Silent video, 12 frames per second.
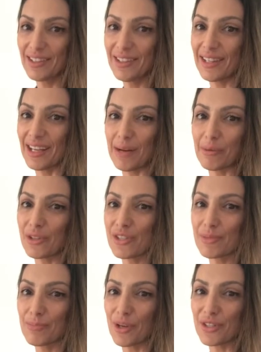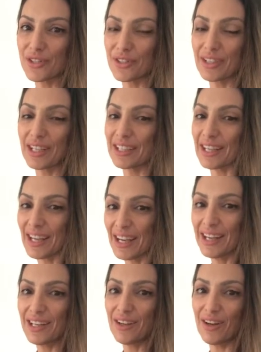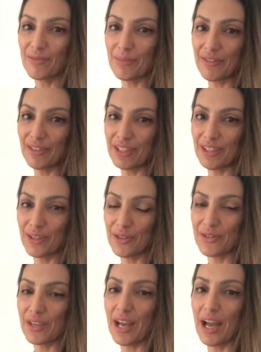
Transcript: that I'm not sponsored in any of my videos.